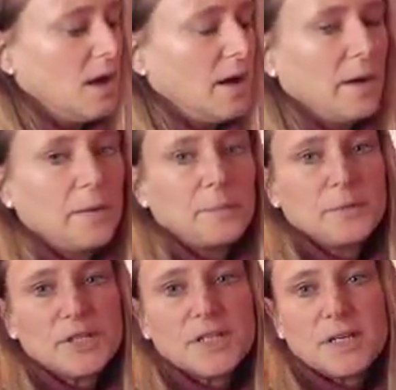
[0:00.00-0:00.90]
um,
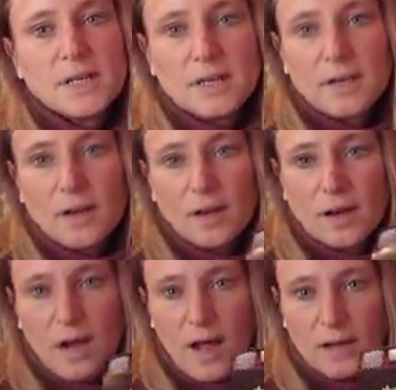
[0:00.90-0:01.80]
she had
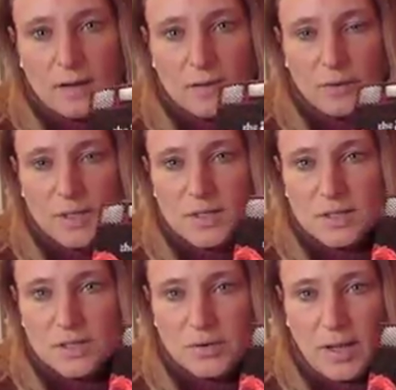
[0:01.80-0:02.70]
gotten, went
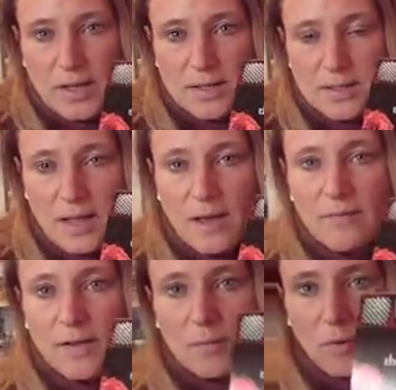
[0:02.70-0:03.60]
to Joann's and they have the